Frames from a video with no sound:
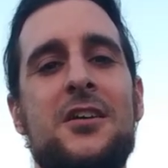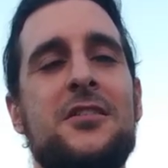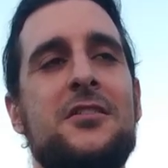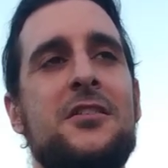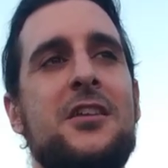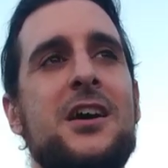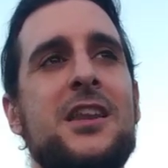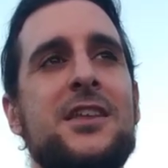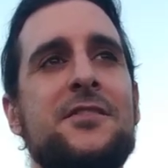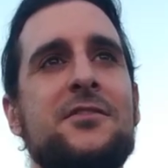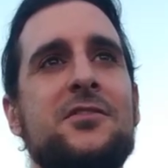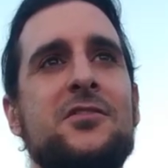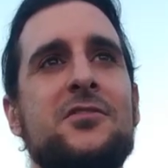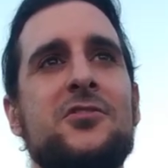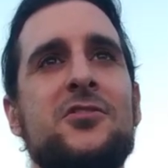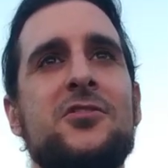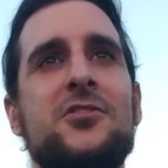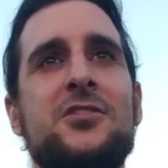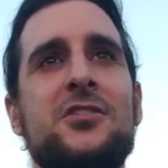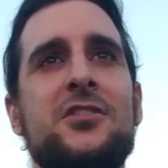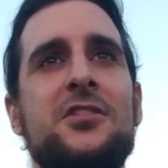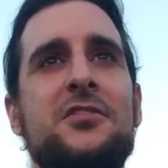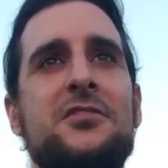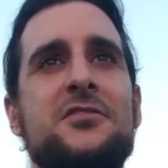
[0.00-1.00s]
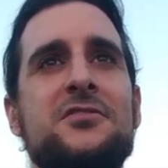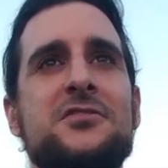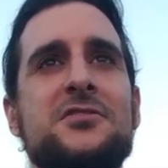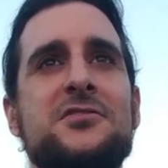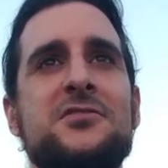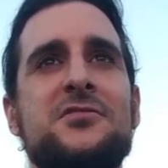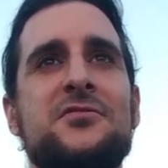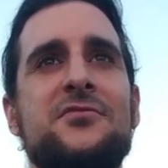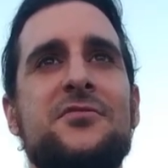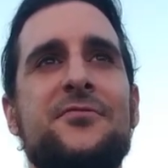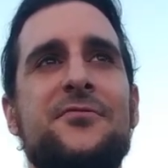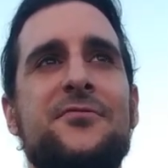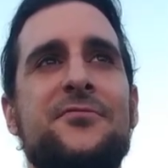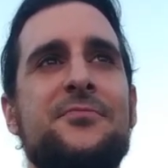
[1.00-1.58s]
not even cooking, just